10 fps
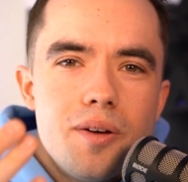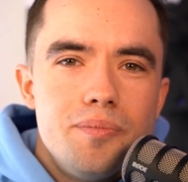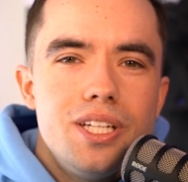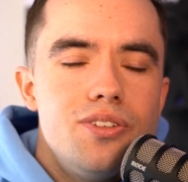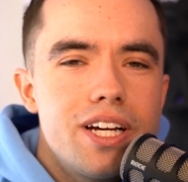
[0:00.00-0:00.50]

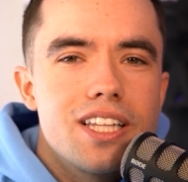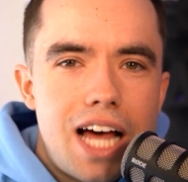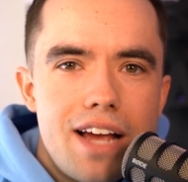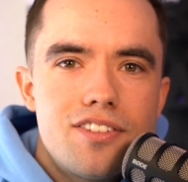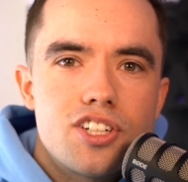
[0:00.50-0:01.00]
be doing a
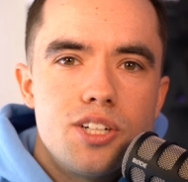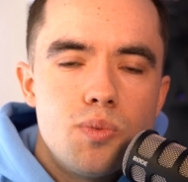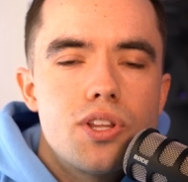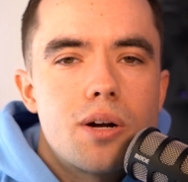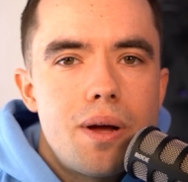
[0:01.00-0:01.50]
live stream
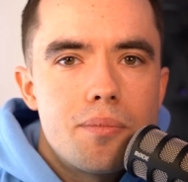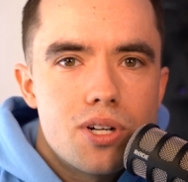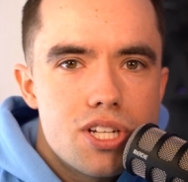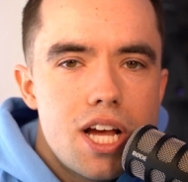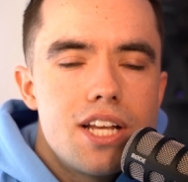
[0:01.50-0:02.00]
with our
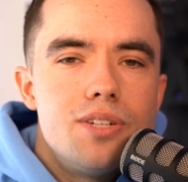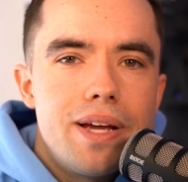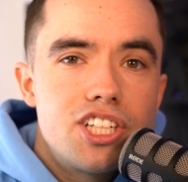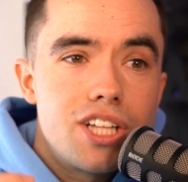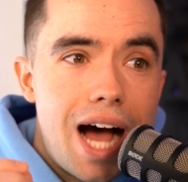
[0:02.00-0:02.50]
members to
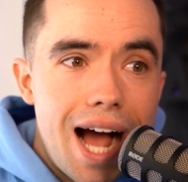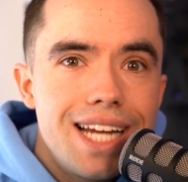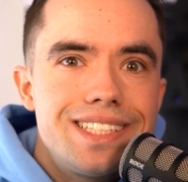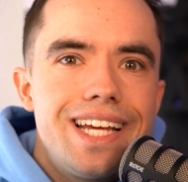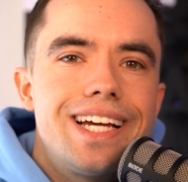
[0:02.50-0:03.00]
make sure that I
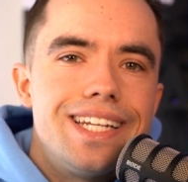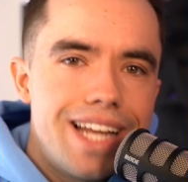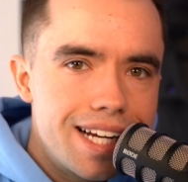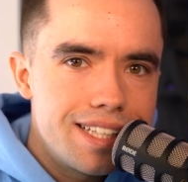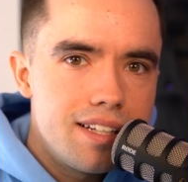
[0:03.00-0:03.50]
stay
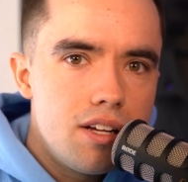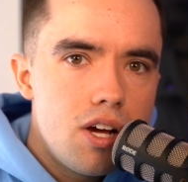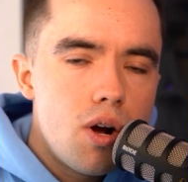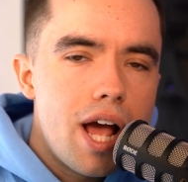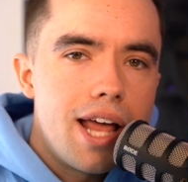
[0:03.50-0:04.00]
connected
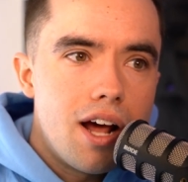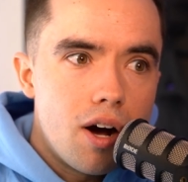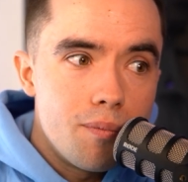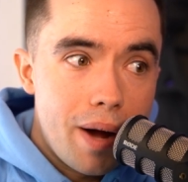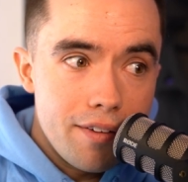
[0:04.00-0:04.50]
and
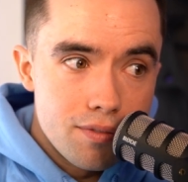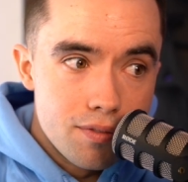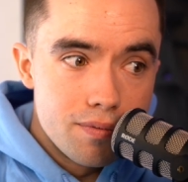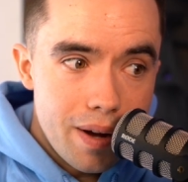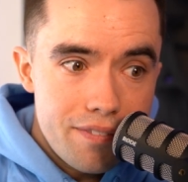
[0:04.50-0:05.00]
my
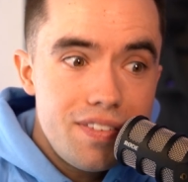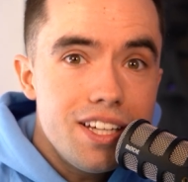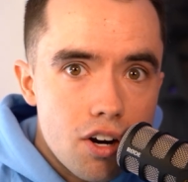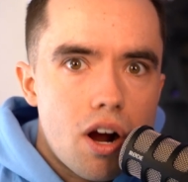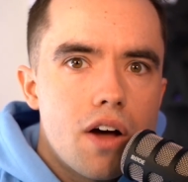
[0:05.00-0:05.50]

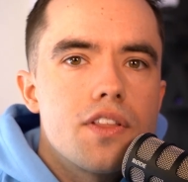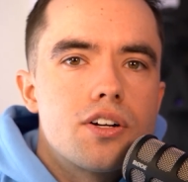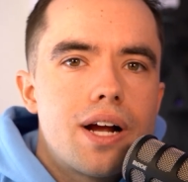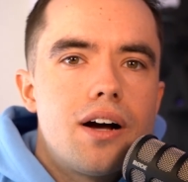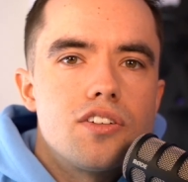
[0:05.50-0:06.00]
feet are on the
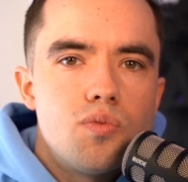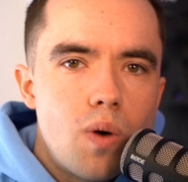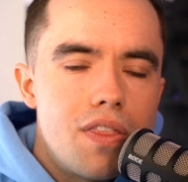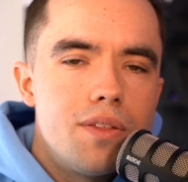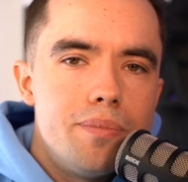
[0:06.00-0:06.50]
ground of
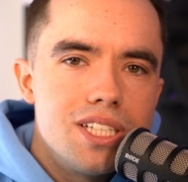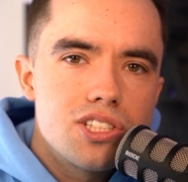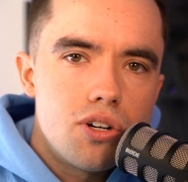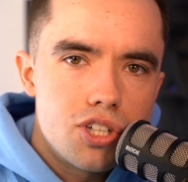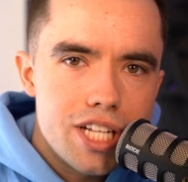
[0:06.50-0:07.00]
what the business
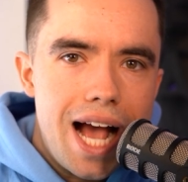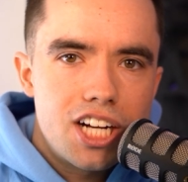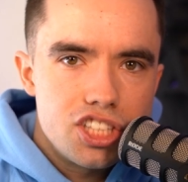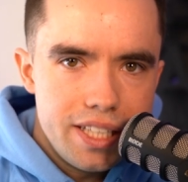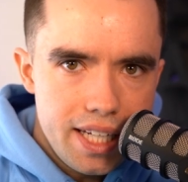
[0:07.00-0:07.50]
owners
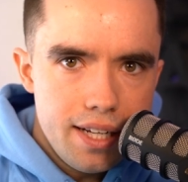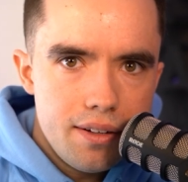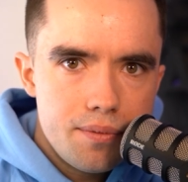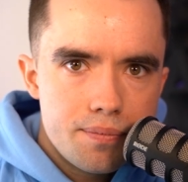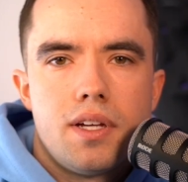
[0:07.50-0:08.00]
actually need.
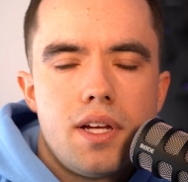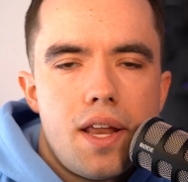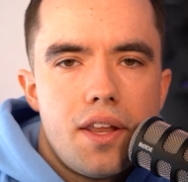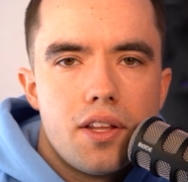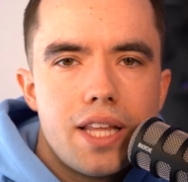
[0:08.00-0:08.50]

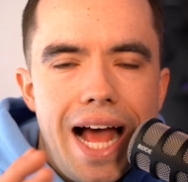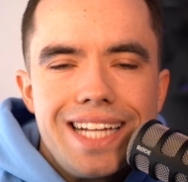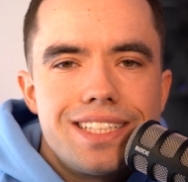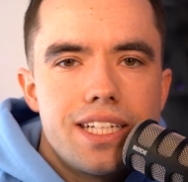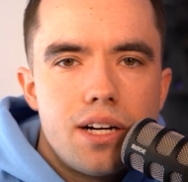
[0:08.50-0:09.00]
And the
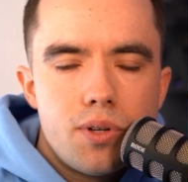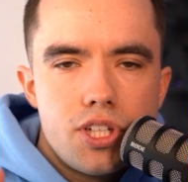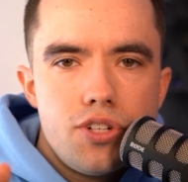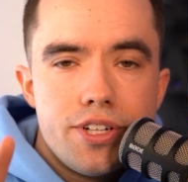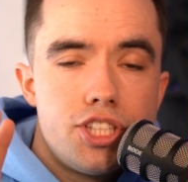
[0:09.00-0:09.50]
last thing I want
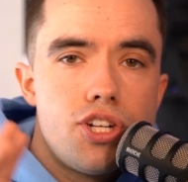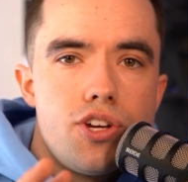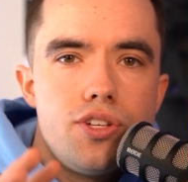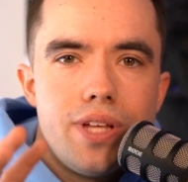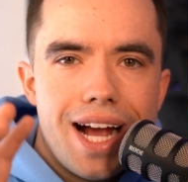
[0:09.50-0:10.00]
to do is show
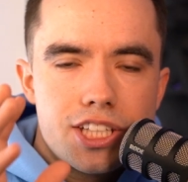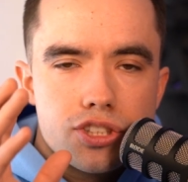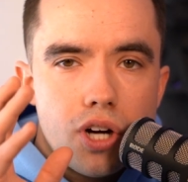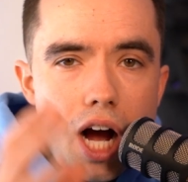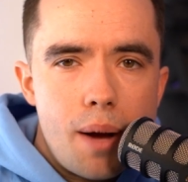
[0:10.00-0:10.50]
you the
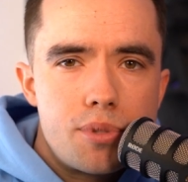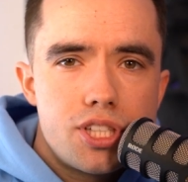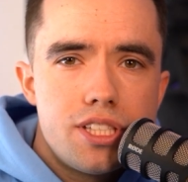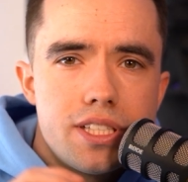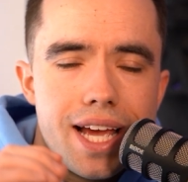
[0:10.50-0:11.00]
actual
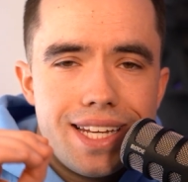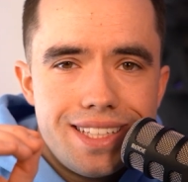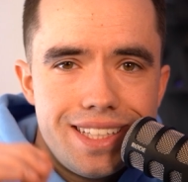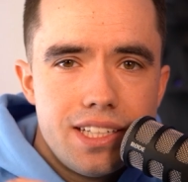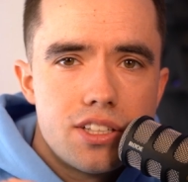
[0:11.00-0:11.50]
options and
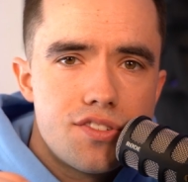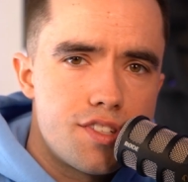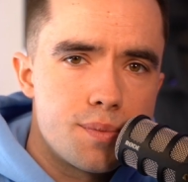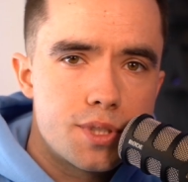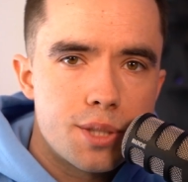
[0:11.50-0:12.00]
tiers of
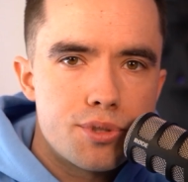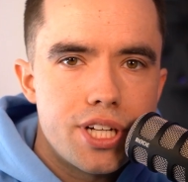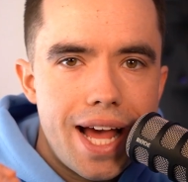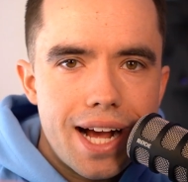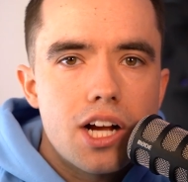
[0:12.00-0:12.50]
subscription
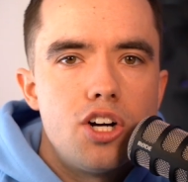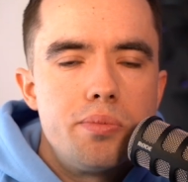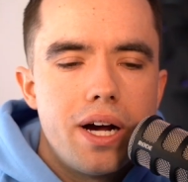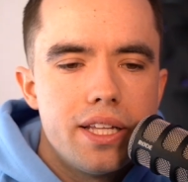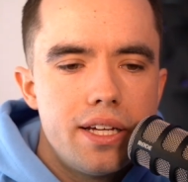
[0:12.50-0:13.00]
at
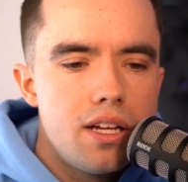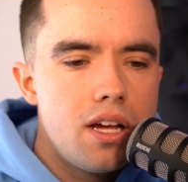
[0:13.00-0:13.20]
Copilot.